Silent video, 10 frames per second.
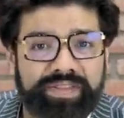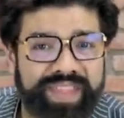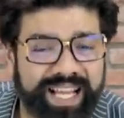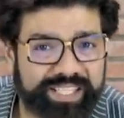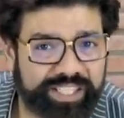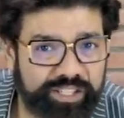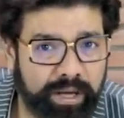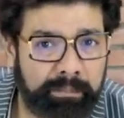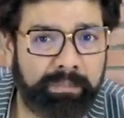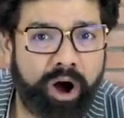That's
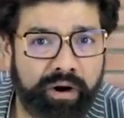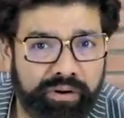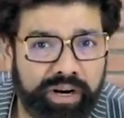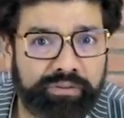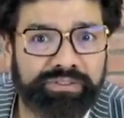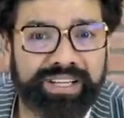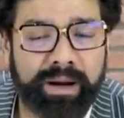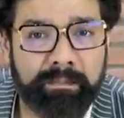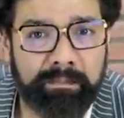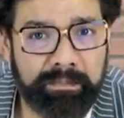the power of
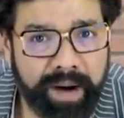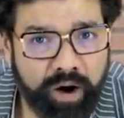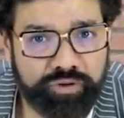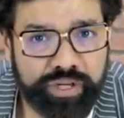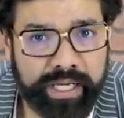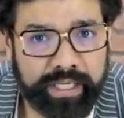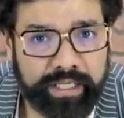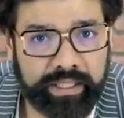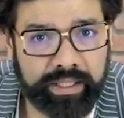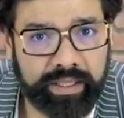compounding.
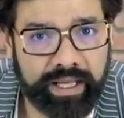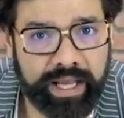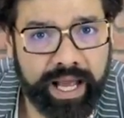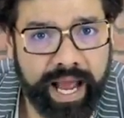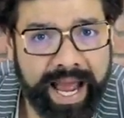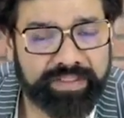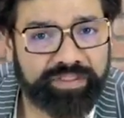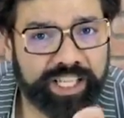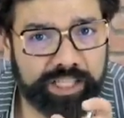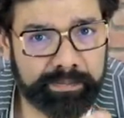
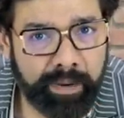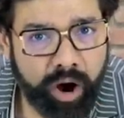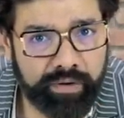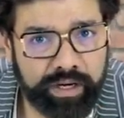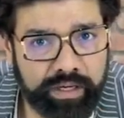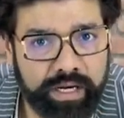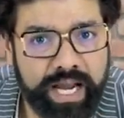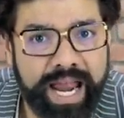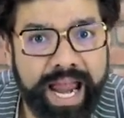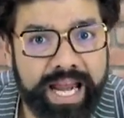And this
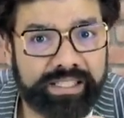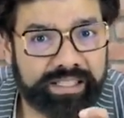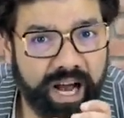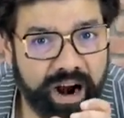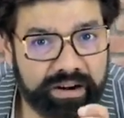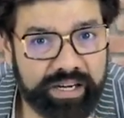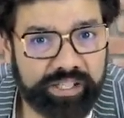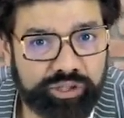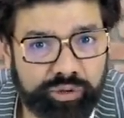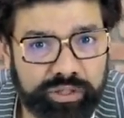power is
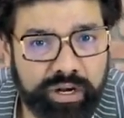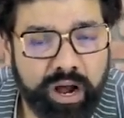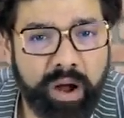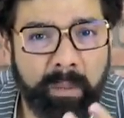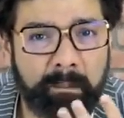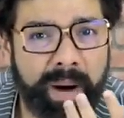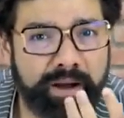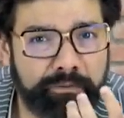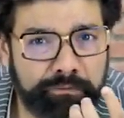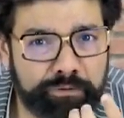understood
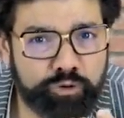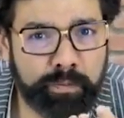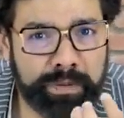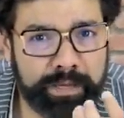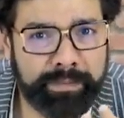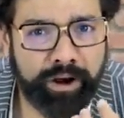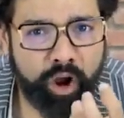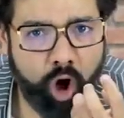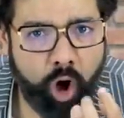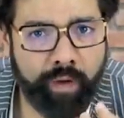by few
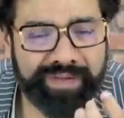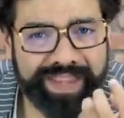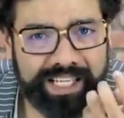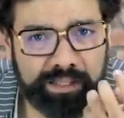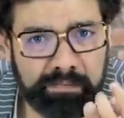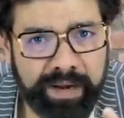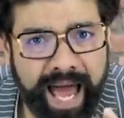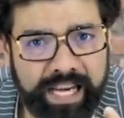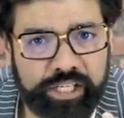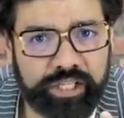people on this
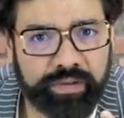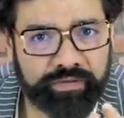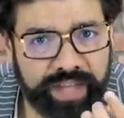planet.